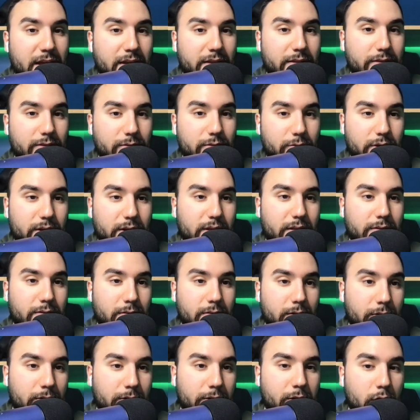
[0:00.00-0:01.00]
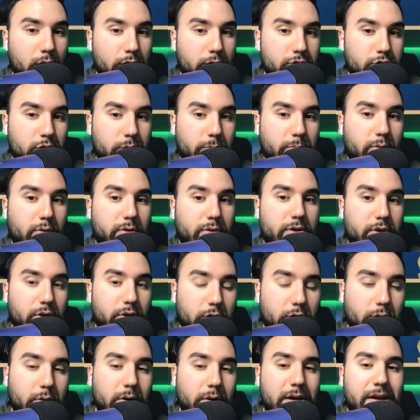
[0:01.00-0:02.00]
330 on Triple
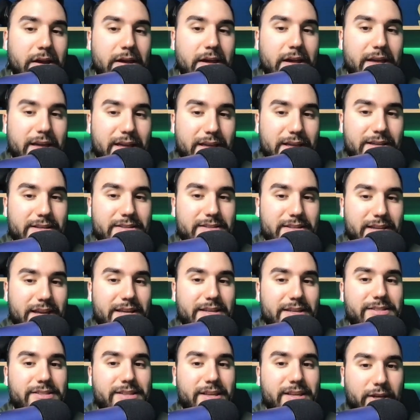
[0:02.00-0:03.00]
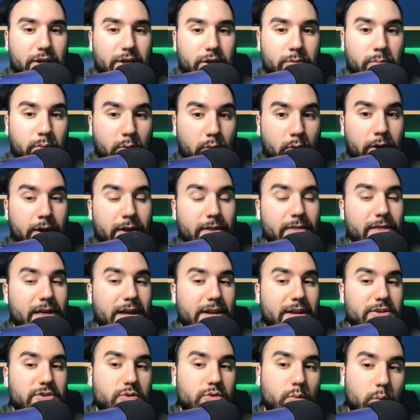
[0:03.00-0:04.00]
Q is a sticking point. That
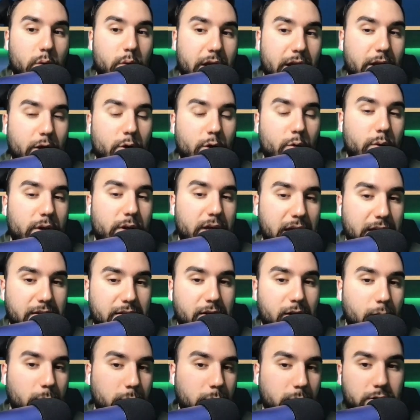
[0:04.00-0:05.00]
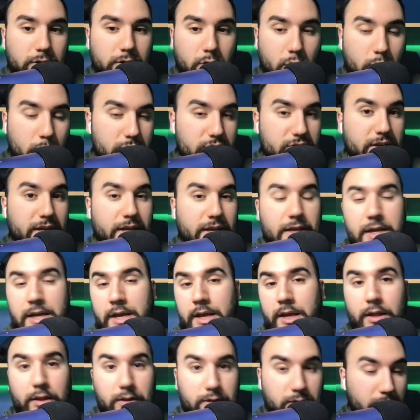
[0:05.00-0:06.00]
is where we ended up closing
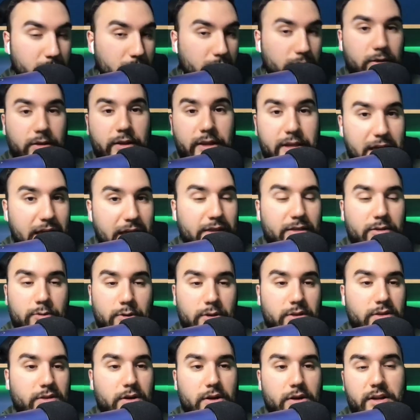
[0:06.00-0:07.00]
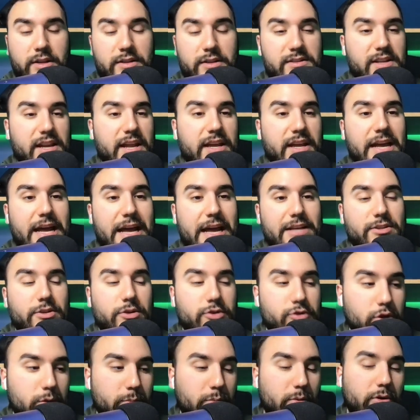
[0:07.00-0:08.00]
literally at 330 today, guys, on
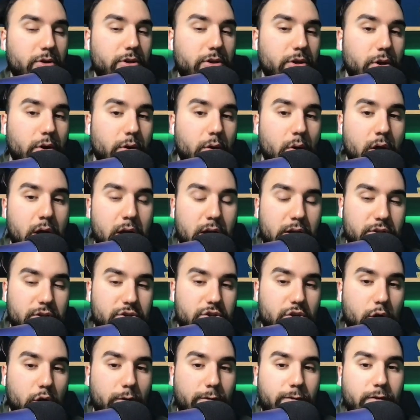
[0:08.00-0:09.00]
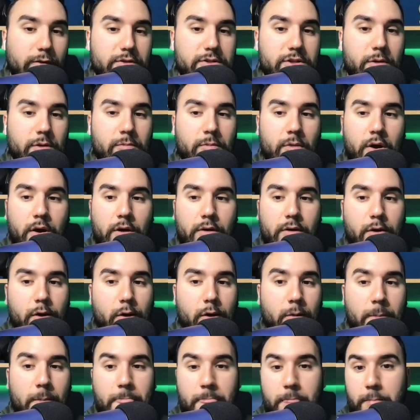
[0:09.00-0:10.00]
Triple Q. So for
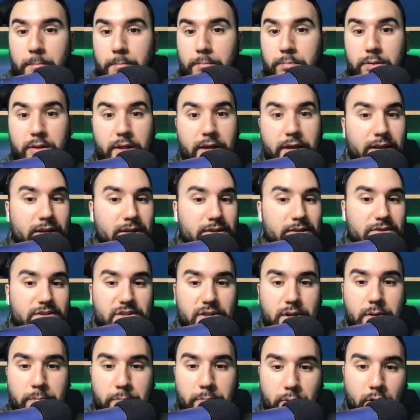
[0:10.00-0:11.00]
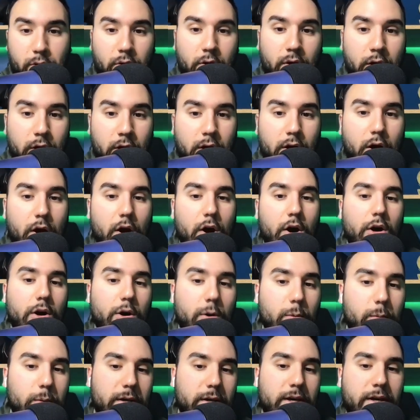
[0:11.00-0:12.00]
tomorrow, plain and simple, are
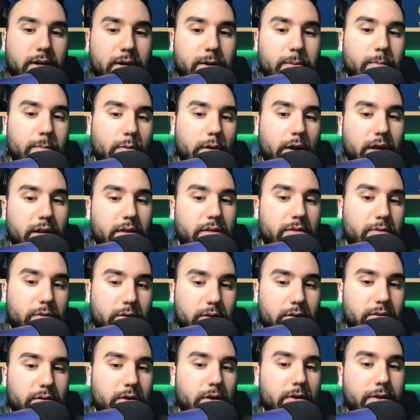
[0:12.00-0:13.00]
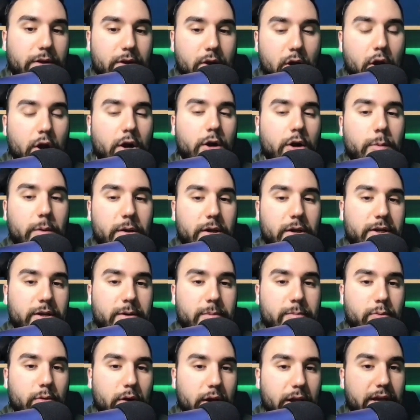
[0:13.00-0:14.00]
we going to break 330? Are we going to
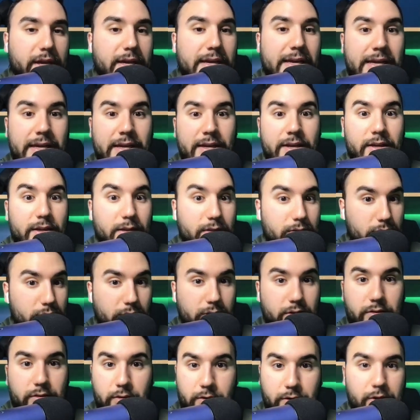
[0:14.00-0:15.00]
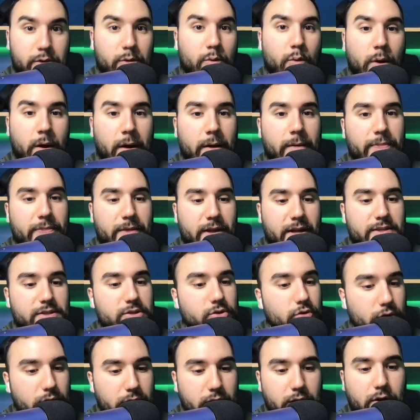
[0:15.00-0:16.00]
break 331. That's
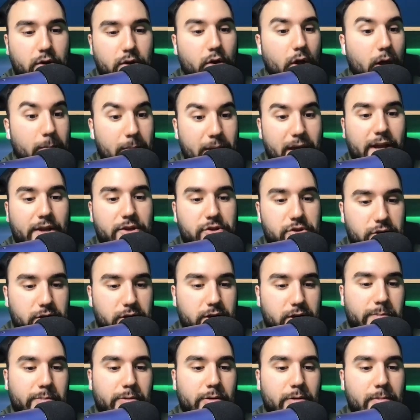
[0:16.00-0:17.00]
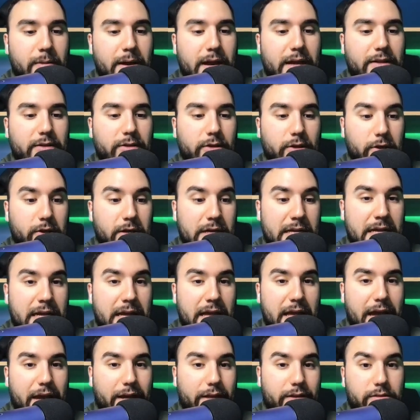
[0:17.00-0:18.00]
critical. I'm actually going to put my alert
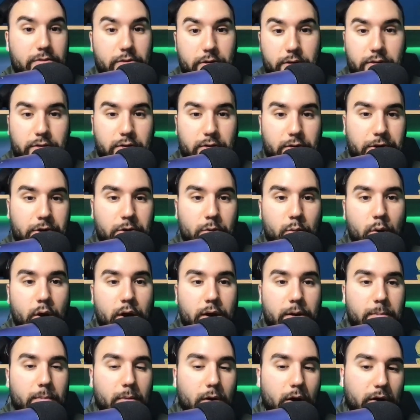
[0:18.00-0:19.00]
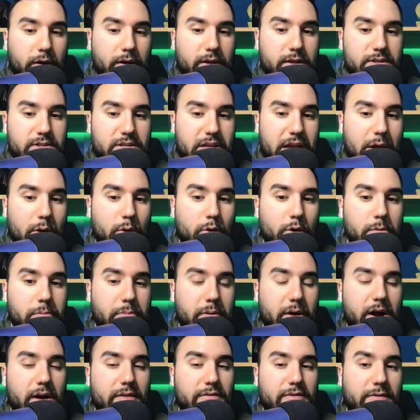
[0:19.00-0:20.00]
at 331. Mark is at or
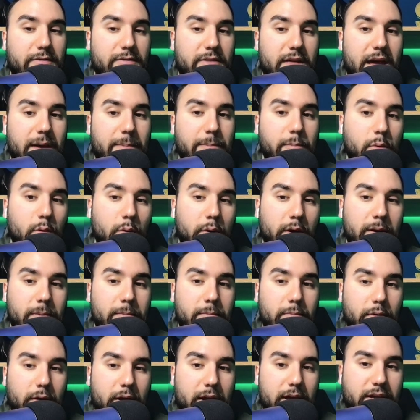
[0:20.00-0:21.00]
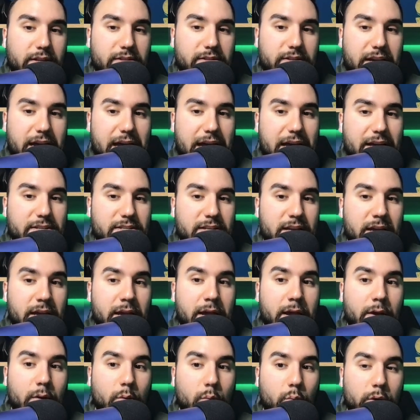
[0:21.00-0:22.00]
above. If that point breaks, guys,
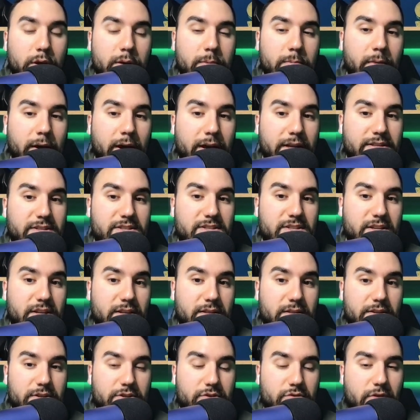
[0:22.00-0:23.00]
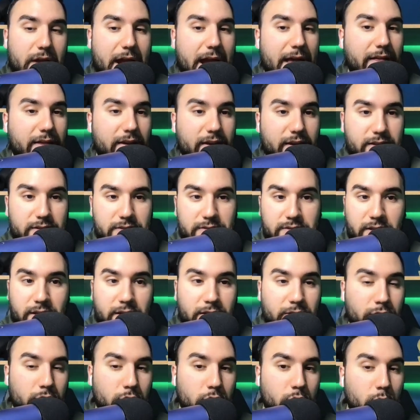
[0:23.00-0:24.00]
we might see this rally
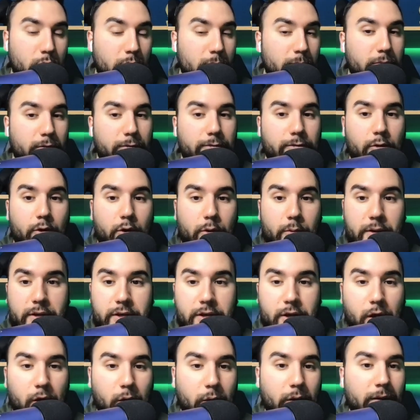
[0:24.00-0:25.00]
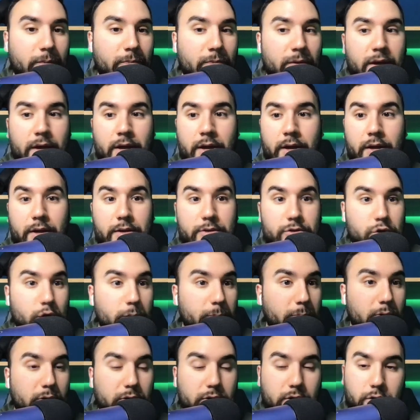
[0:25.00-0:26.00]
continue, and before we know it,
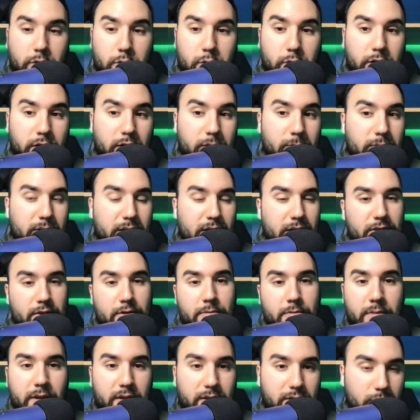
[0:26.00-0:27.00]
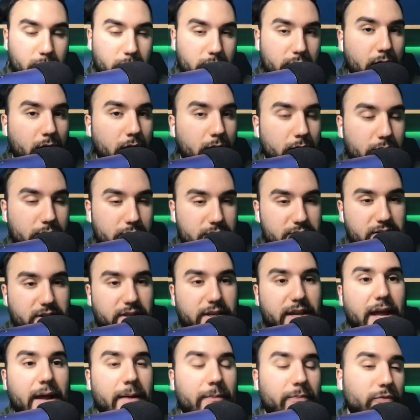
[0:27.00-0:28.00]
Triple Q could be in the mid 300s
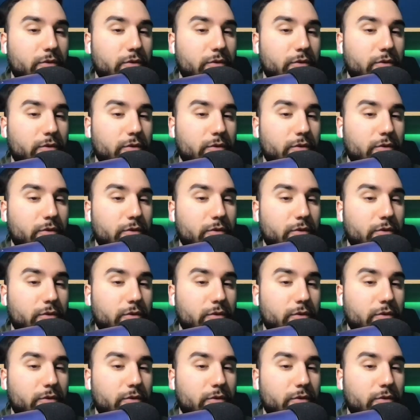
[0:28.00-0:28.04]
again.